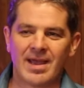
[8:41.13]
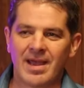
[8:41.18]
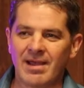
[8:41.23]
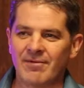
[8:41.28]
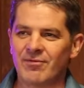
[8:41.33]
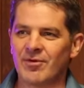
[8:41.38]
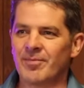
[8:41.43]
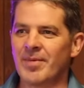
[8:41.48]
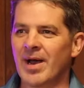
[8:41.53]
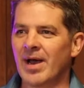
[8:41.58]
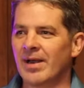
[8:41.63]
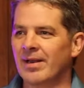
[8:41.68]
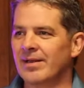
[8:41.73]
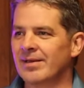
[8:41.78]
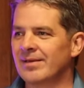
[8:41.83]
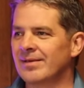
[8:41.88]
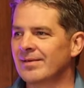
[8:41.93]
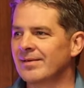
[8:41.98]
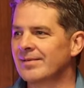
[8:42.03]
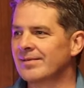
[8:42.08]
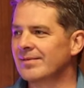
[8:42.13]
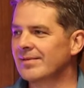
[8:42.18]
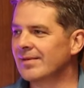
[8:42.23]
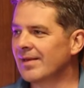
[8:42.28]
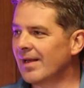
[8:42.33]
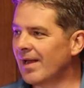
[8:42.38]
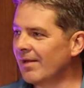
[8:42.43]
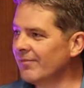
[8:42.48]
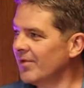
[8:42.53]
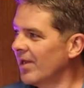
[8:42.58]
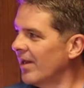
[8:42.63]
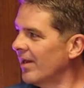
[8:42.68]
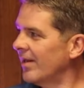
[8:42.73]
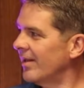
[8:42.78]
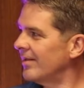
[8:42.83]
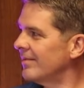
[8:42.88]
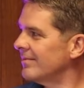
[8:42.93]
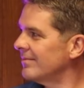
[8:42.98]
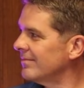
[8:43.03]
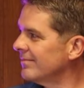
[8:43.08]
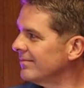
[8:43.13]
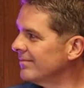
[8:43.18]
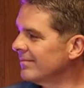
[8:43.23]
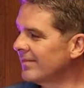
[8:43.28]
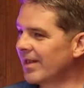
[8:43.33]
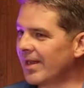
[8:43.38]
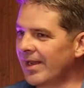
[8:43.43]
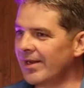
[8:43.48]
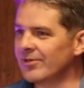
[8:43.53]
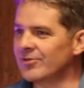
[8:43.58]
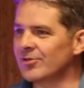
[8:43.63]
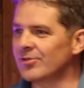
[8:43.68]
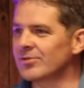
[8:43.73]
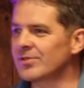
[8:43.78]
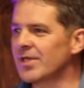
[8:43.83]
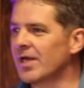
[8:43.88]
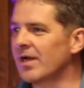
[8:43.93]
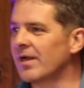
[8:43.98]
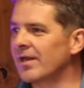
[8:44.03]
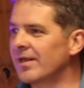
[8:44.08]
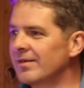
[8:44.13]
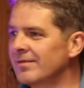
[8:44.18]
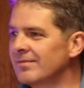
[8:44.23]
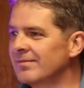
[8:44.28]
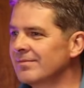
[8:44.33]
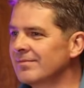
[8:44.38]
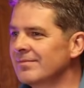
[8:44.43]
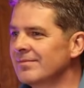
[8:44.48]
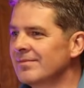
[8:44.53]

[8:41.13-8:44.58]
Everybody. I've done it. Andrew's done it.